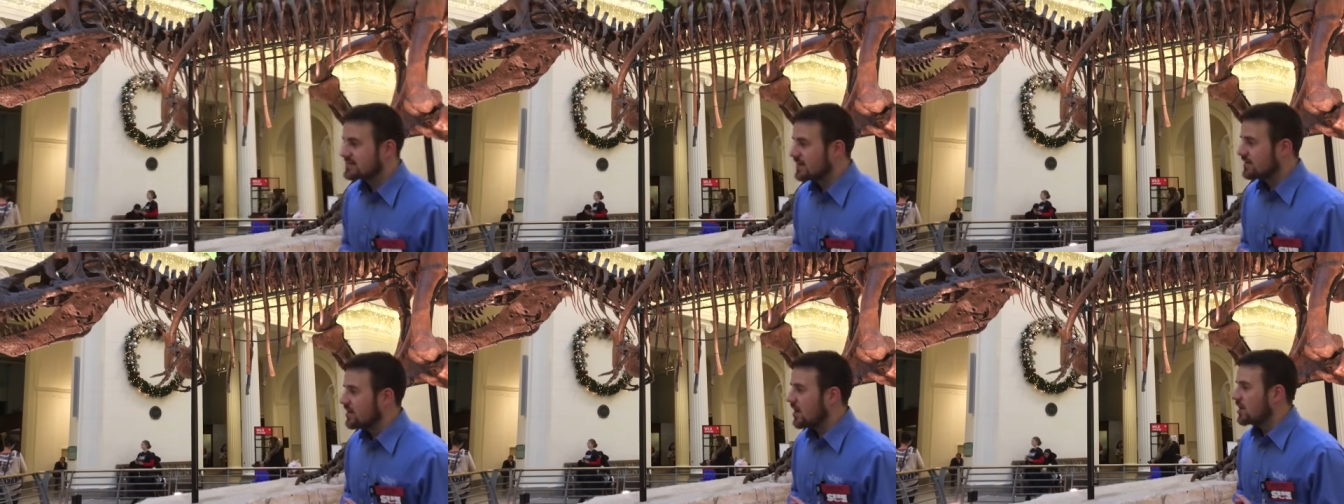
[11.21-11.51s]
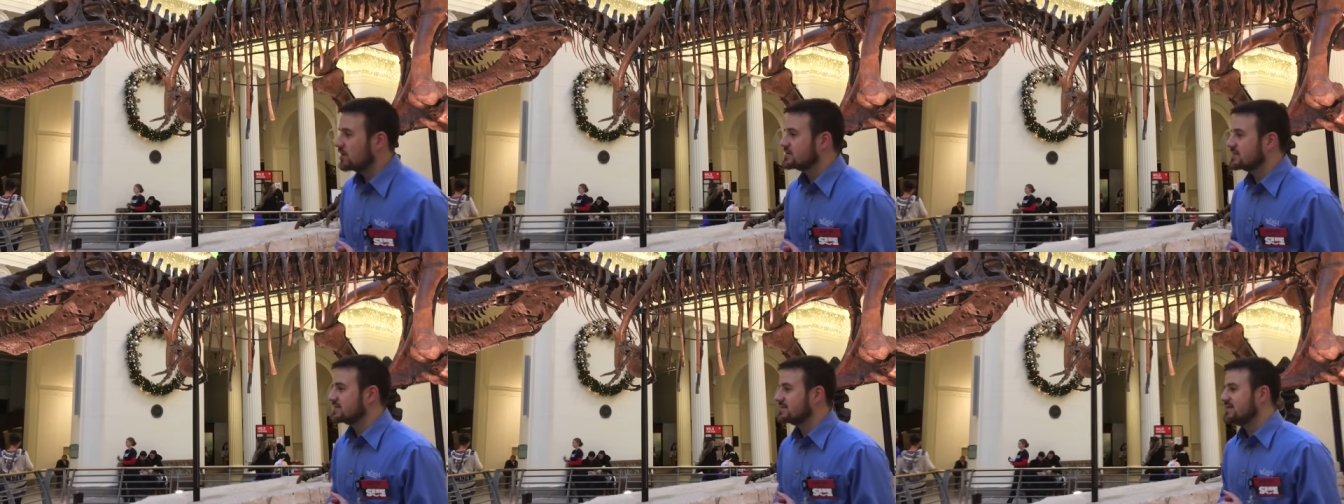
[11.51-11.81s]
is the
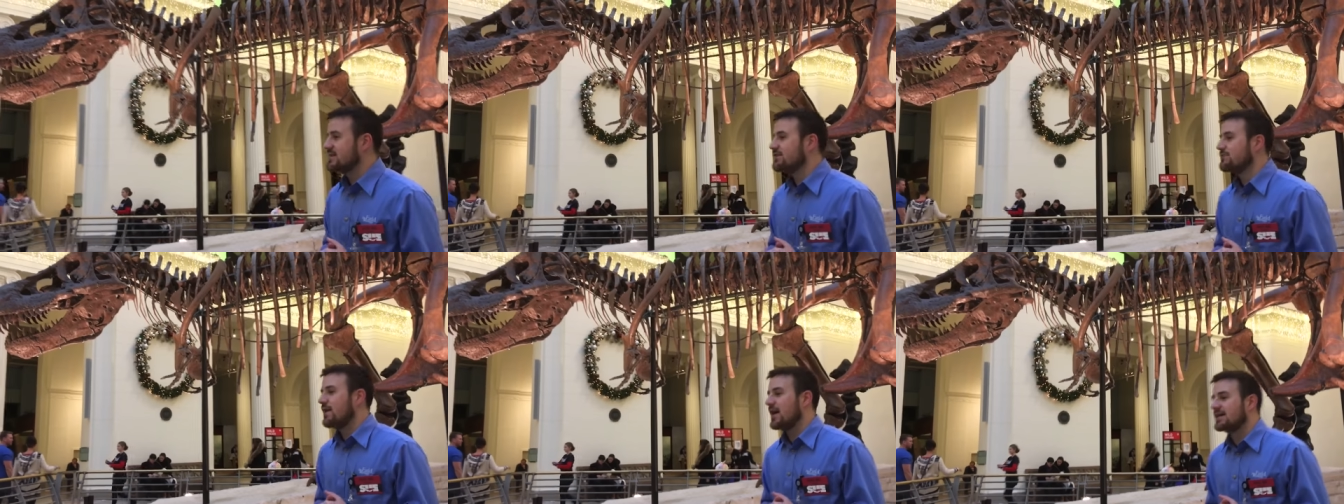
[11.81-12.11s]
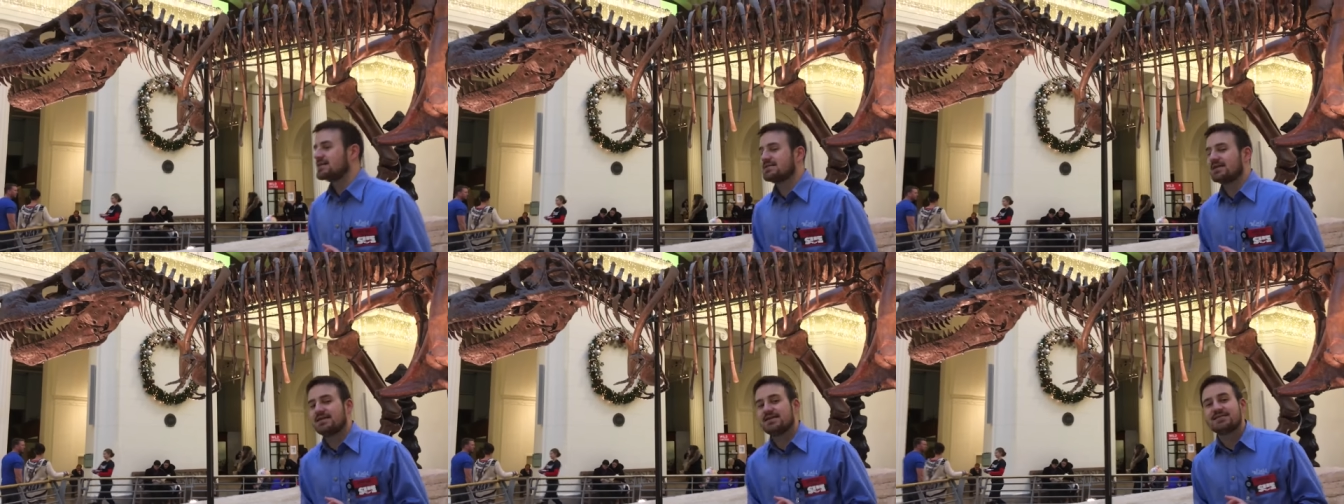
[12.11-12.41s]
largest T.
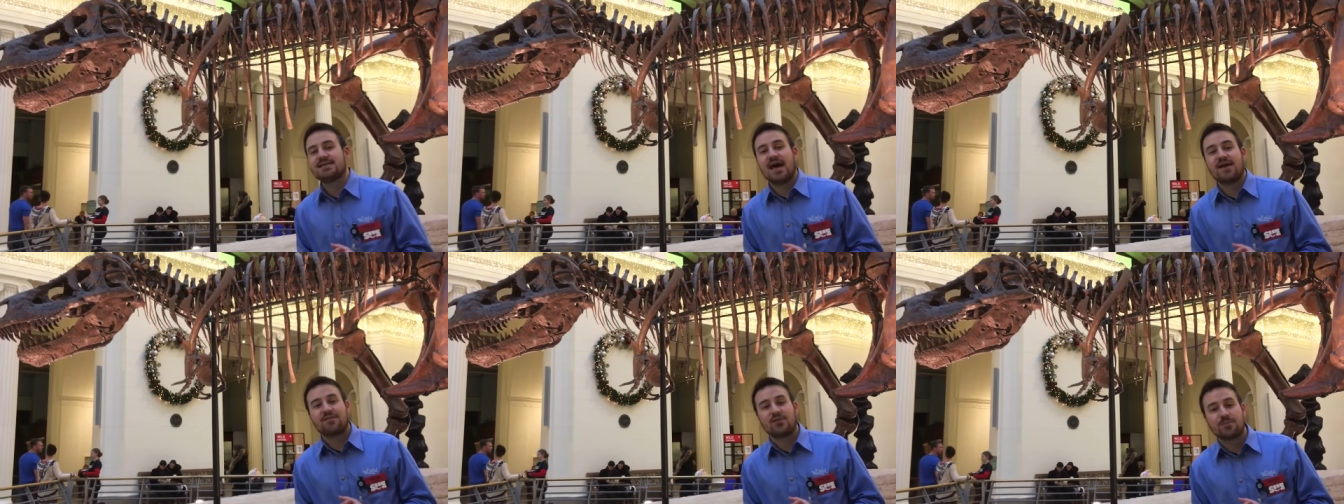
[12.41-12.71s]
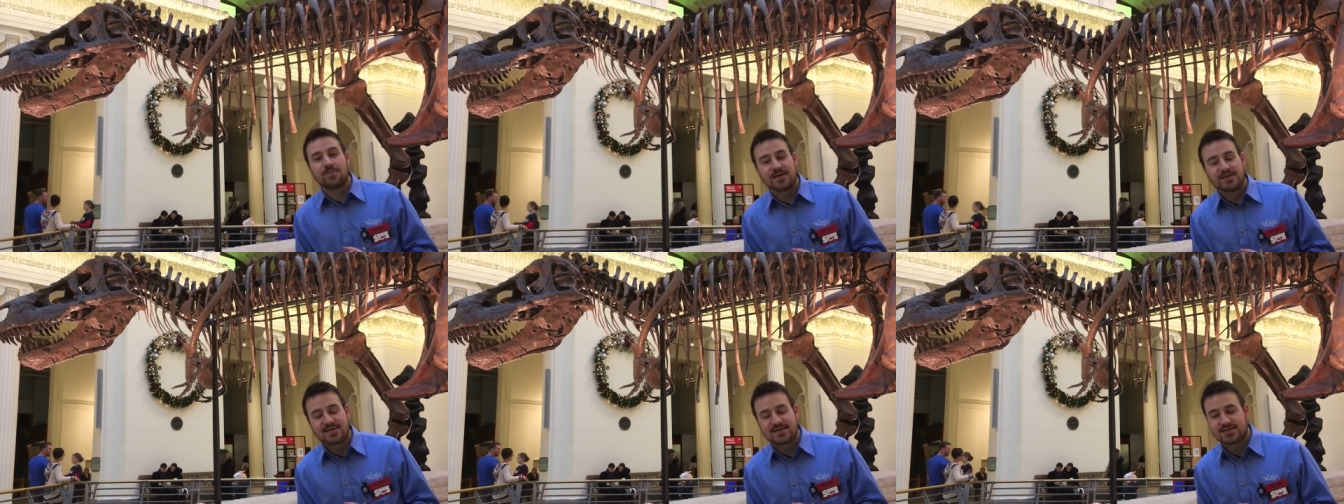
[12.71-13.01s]
Rex that has ever
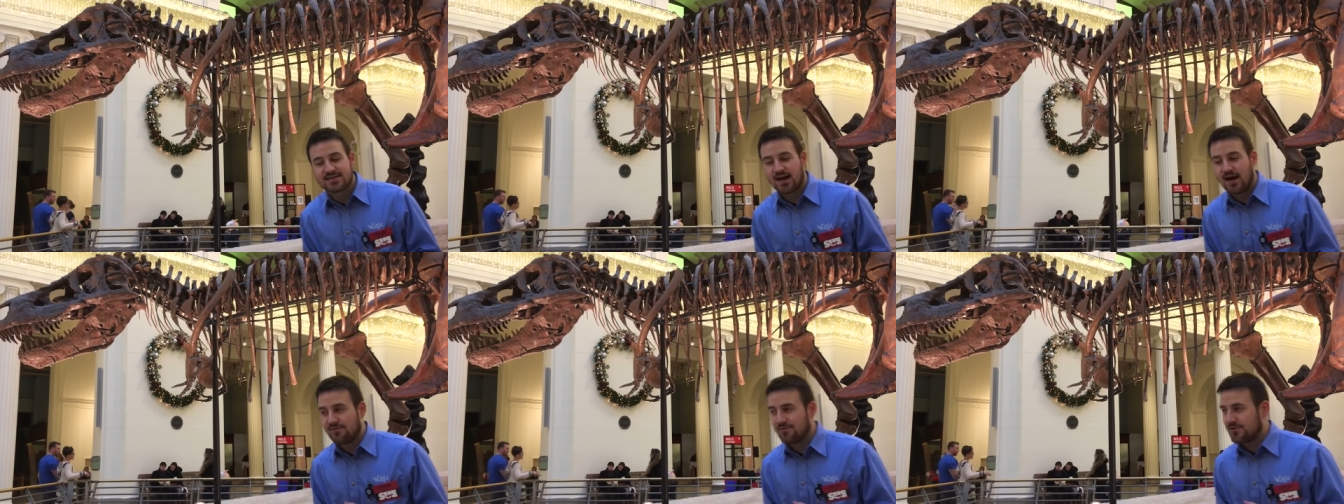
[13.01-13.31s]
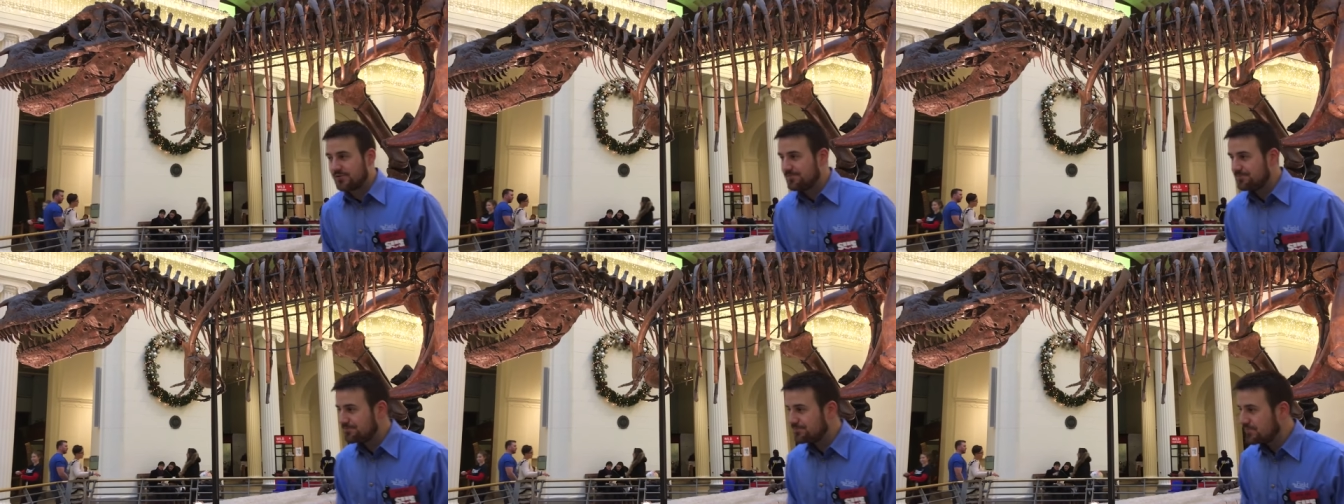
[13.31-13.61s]
been
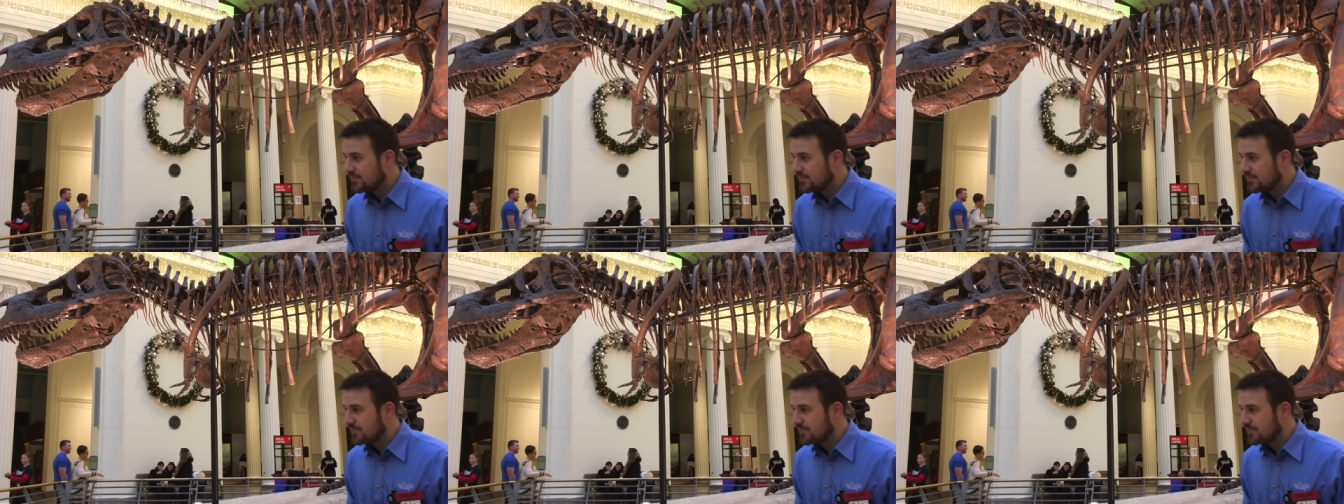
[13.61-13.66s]
discovered.